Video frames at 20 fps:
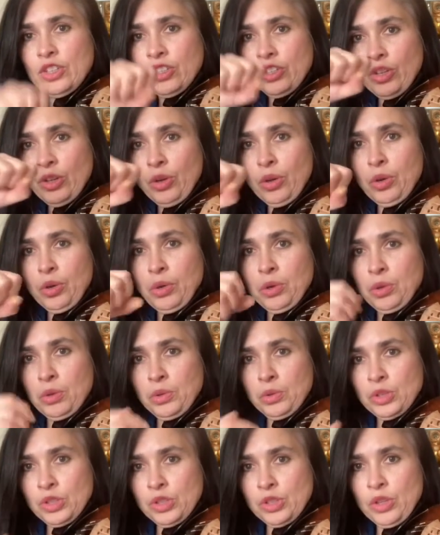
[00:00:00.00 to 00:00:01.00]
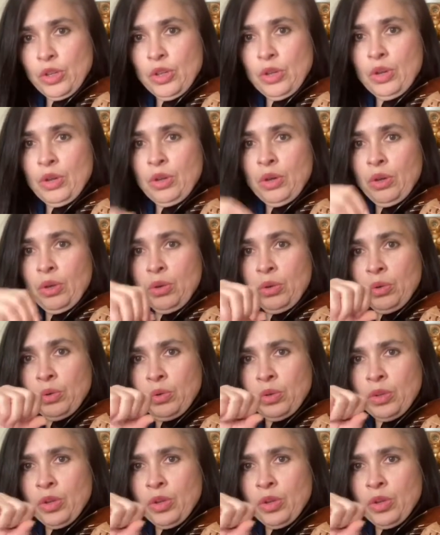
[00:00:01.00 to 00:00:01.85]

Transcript: do, so,